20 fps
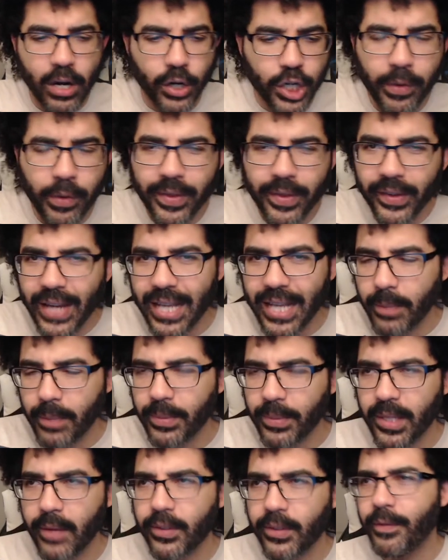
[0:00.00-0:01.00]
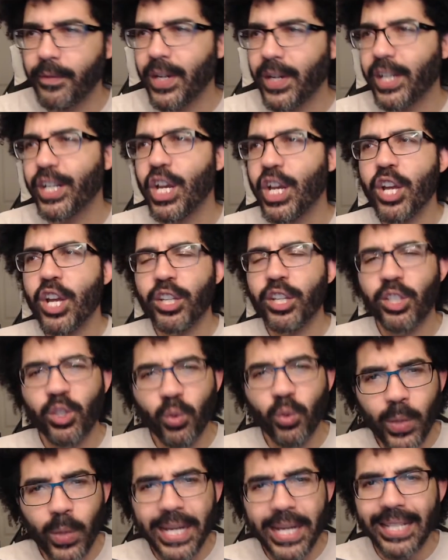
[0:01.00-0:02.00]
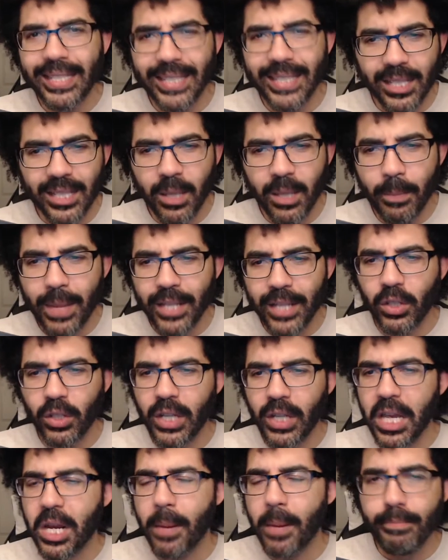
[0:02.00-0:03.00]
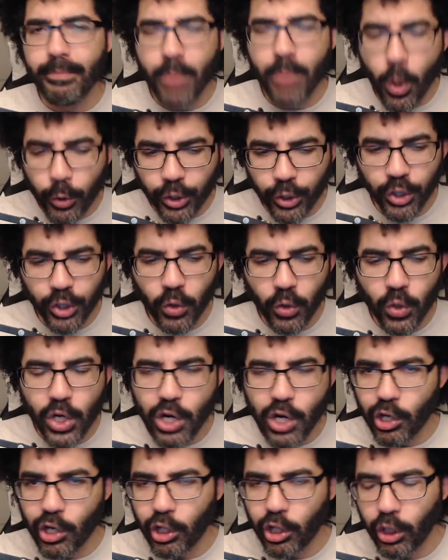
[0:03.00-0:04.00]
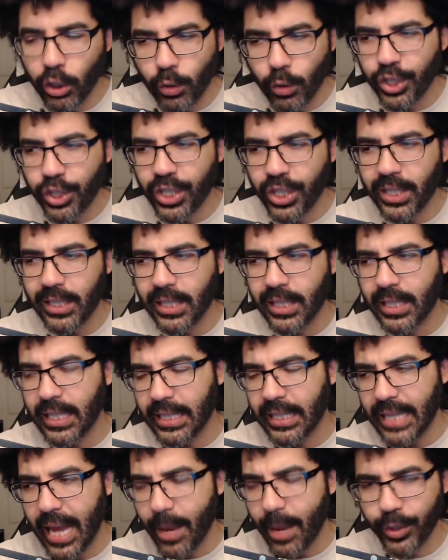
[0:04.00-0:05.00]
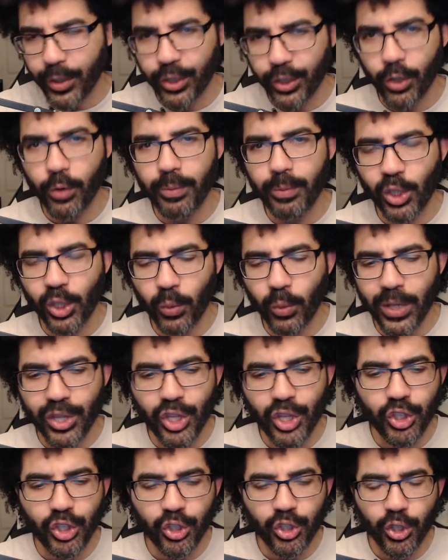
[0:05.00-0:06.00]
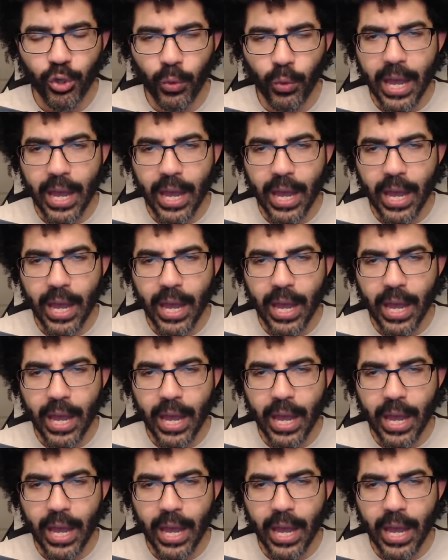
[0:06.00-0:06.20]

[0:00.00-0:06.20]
You know, they got themselves a very sweet, sentimental, and emotional conclusion to this episode between these two